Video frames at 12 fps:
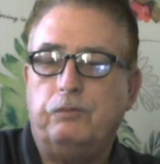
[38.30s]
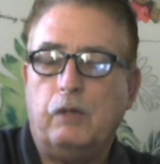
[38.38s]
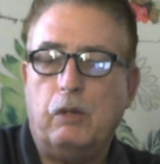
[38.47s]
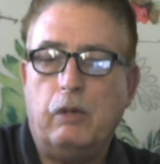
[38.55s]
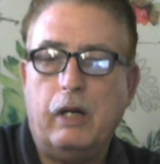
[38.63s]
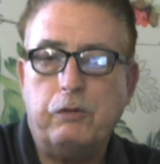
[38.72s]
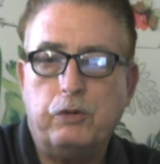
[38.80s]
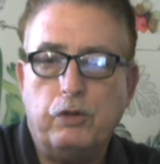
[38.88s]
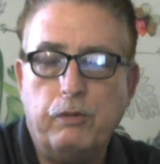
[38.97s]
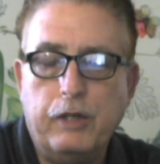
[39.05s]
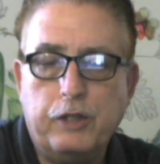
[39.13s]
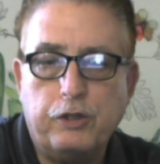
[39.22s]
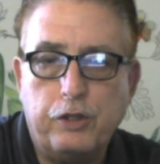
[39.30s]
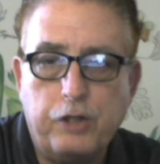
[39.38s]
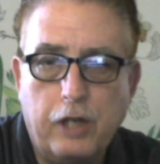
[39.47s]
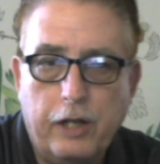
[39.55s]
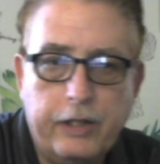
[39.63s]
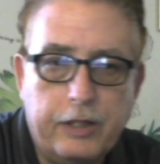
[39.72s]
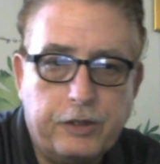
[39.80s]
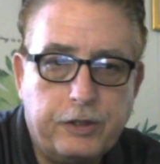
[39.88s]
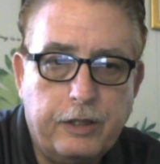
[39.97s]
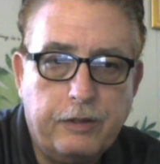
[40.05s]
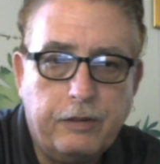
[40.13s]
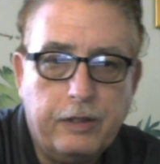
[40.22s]
When I was doing research on this
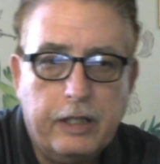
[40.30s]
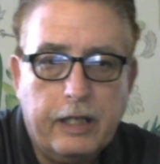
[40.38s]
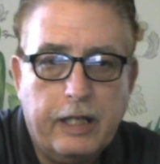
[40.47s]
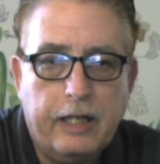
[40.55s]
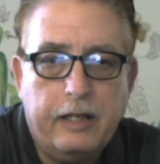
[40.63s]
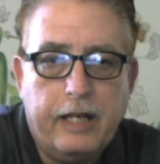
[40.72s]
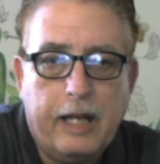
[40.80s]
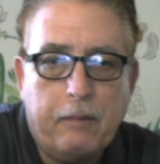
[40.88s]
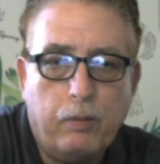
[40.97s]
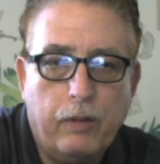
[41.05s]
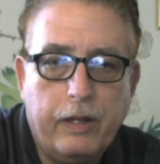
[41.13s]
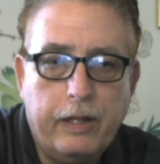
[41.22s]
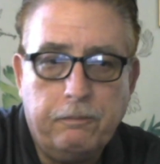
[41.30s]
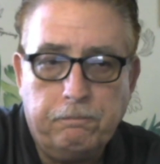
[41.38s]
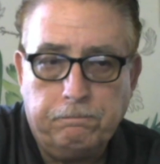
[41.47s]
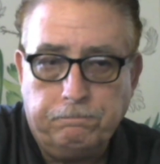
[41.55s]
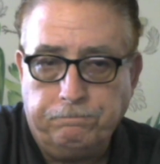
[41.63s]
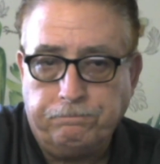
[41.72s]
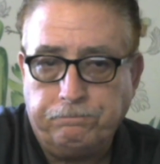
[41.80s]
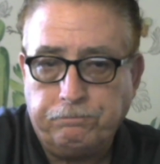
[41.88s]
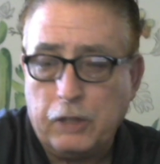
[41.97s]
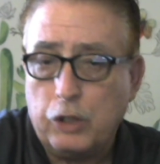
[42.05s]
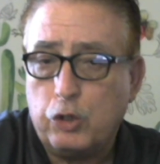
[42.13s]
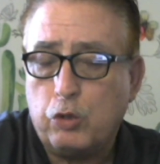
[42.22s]
and getting in depth with
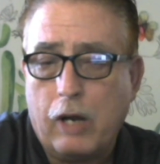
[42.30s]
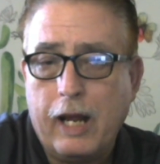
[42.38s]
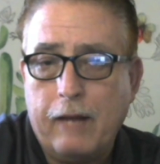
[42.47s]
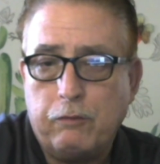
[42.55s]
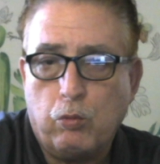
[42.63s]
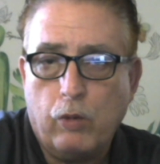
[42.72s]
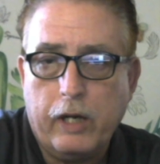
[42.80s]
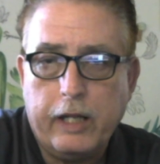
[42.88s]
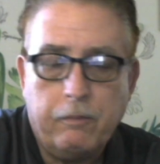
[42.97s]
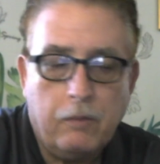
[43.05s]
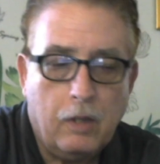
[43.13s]
it, I have 20.